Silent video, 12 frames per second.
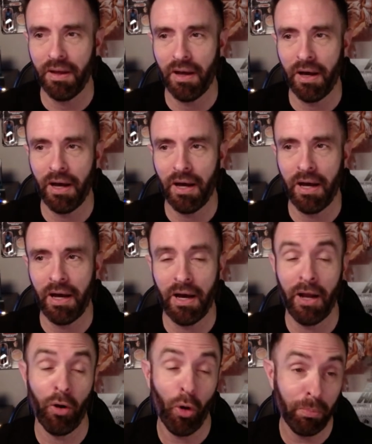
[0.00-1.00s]

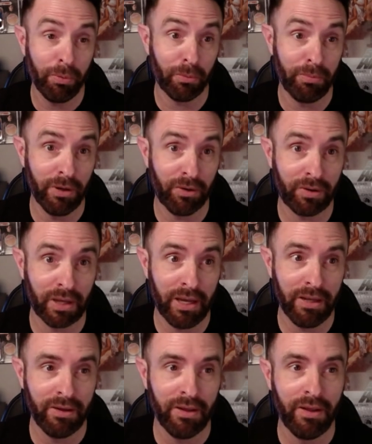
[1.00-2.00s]
I hope he'll be
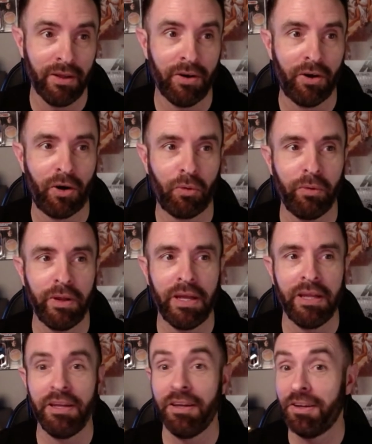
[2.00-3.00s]
okay. Or will they
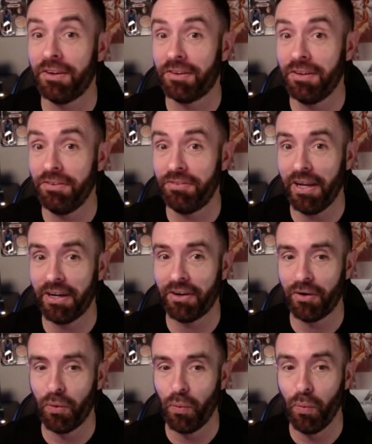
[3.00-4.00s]
end it in a cliffhanger?
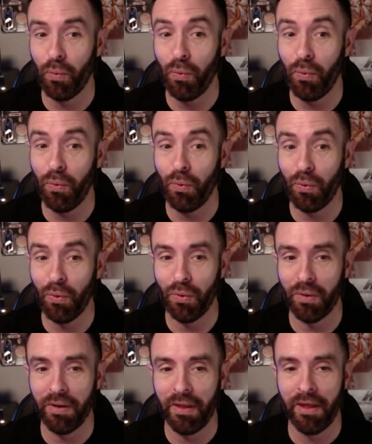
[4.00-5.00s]
Ooh.
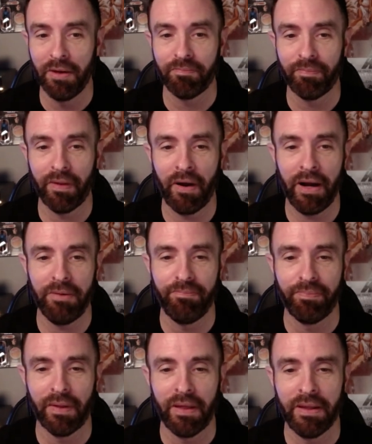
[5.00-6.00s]
All right.
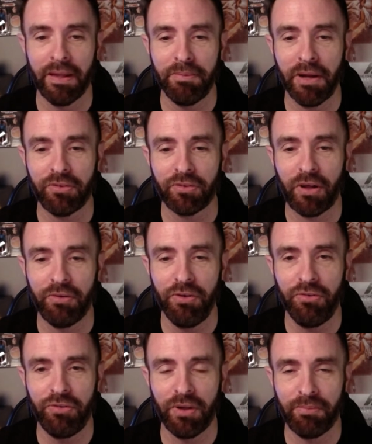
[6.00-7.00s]
Let me ask all of you
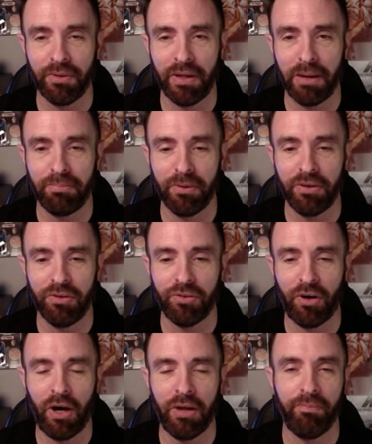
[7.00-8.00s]
something. I put this
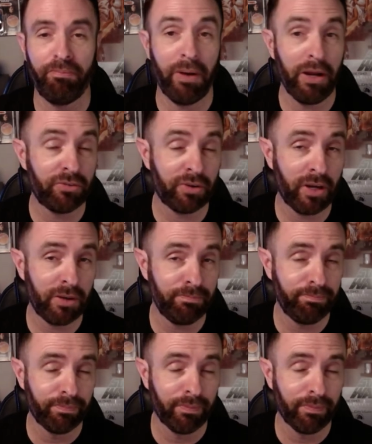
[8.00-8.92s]
on Patreon.